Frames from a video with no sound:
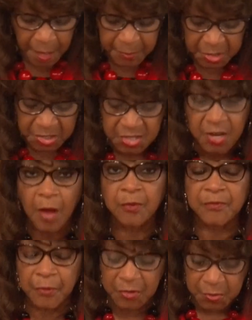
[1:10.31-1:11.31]
I'm going to start
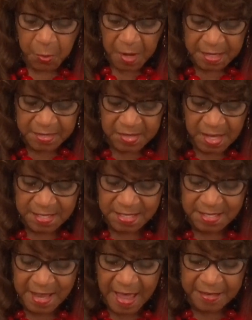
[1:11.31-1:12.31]
with verse 1. It says,
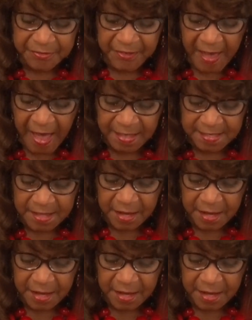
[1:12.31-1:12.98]
Stand fast,